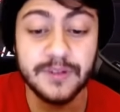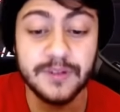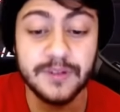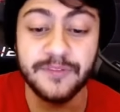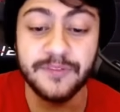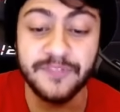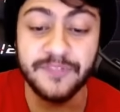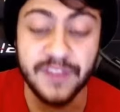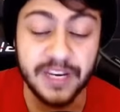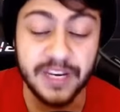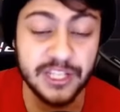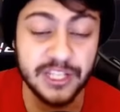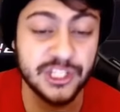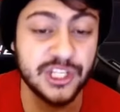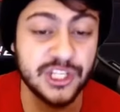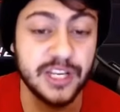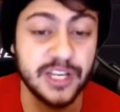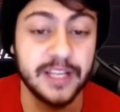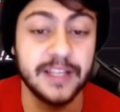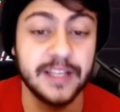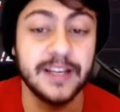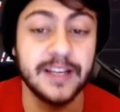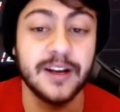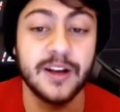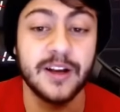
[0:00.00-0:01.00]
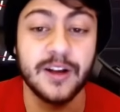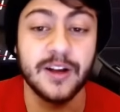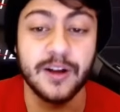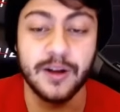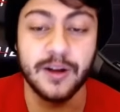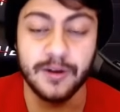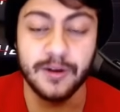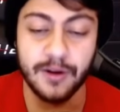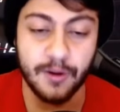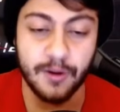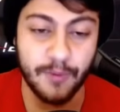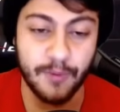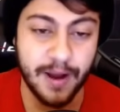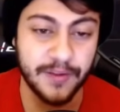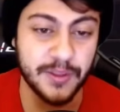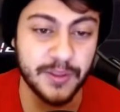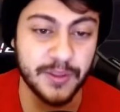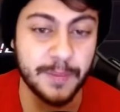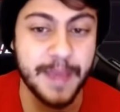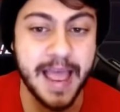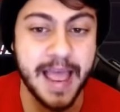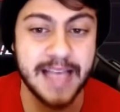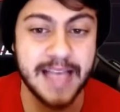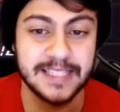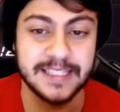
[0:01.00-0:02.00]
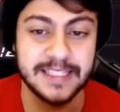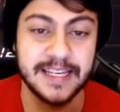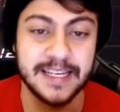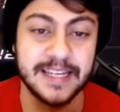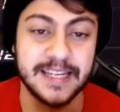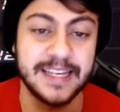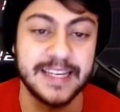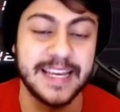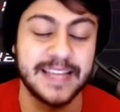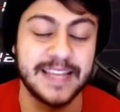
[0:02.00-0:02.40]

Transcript: finishing around the basket.